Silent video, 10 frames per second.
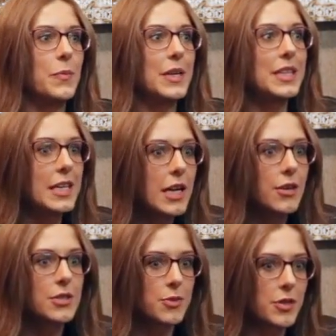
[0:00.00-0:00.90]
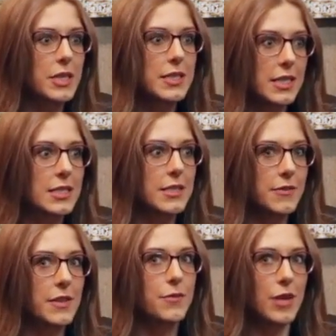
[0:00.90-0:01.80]
But then I also bring a sense
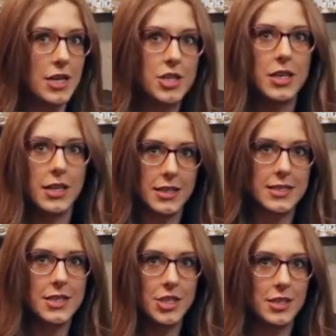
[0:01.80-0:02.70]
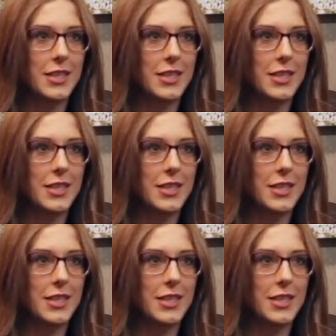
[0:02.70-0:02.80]
of rationalization.